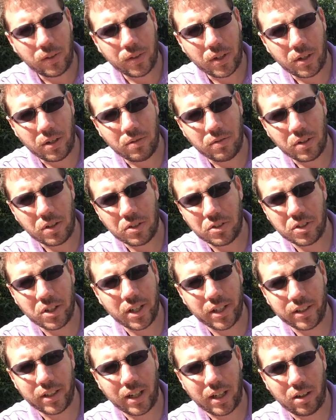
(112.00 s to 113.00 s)
Don't know if you can see
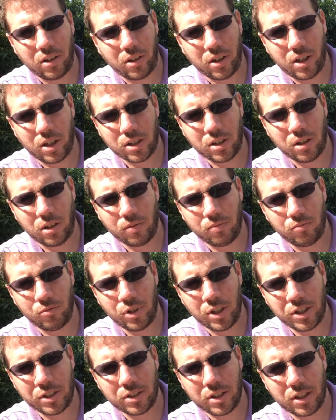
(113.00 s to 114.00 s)
it in that light. I can't
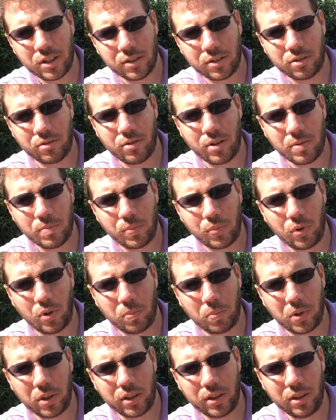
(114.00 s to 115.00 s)
really see the screen
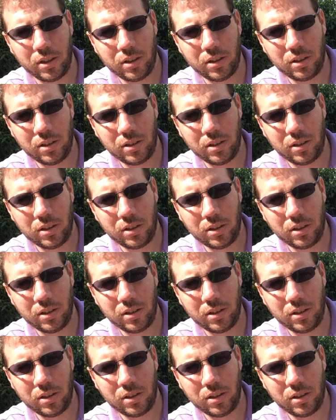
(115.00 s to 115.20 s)
properly.